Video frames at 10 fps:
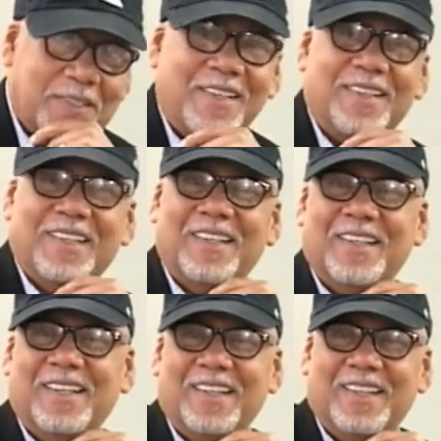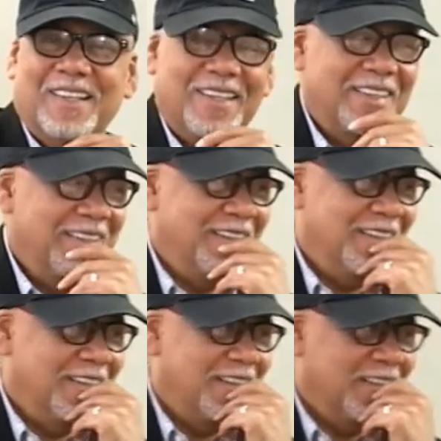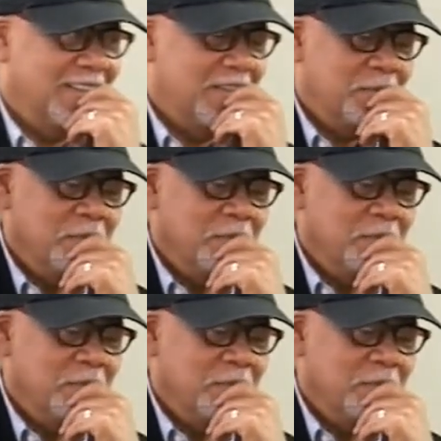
They're going to, those Lightford